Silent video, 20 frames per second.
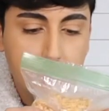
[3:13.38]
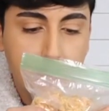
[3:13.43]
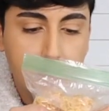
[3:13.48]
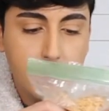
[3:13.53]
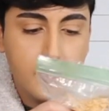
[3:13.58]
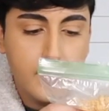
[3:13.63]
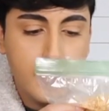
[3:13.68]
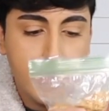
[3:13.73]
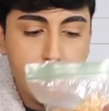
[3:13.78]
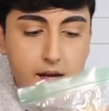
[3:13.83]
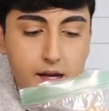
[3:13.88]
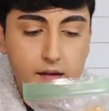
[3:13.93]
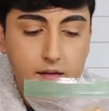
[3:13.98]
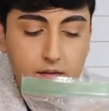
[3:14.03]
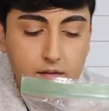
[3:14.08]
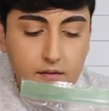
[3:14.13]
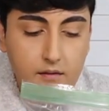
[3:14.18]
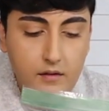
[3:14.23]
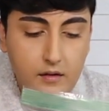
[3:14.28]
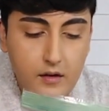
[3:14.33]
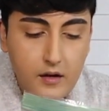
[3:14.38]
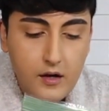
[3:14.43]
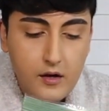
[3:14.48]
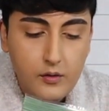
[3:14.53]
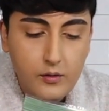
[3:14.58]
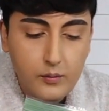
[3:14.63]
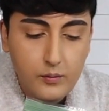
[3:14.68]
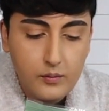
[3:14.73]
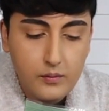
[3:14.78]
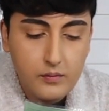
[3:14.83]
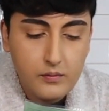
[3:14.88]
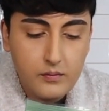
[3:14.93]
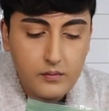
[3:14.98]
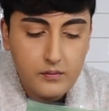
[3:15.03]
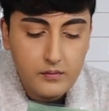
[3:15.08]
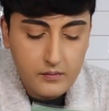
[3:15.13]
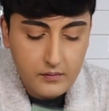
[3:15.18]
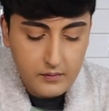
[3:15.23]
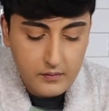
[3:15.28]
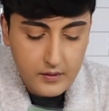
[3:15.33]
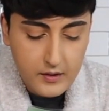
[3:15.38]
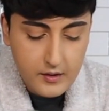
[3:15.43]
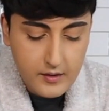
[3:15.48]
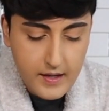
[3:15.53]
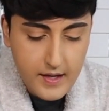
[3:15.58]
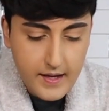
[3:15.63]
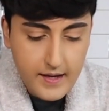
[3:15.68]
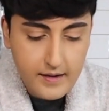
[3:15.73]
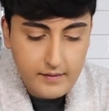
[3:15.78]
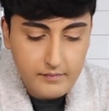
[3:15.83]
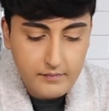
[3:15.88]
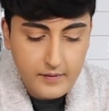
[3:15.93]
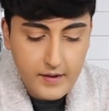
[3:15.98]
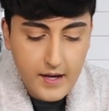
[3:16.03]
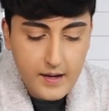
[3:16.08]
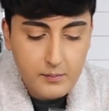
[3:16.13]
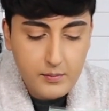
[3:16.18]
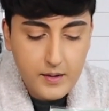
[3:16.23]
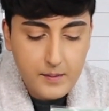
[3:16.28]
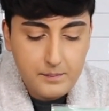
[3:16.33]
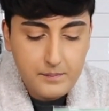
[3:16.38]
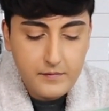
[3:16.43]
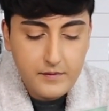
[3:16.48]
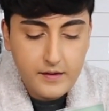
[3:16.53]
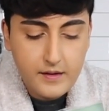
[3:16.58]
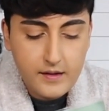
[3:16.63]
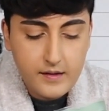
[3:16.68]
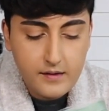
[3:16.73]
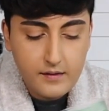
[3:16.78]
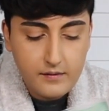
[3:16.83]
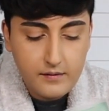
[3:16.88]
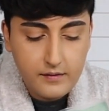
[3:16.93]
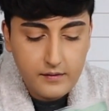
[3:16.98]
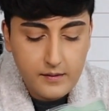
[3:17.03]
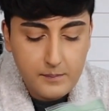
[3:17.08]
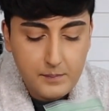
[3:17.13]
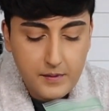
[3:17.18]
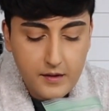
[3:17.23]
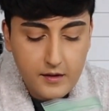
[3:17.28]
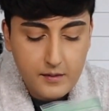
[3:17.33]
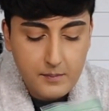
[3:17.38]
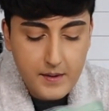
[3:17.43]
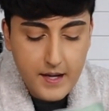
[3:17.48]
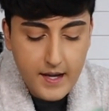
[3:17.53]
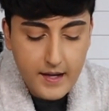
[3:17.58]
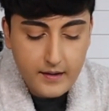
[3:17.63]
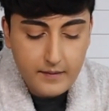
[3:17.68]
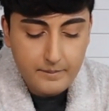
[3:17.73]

Okay. Oh, okay. I ripped the Ziploc bag.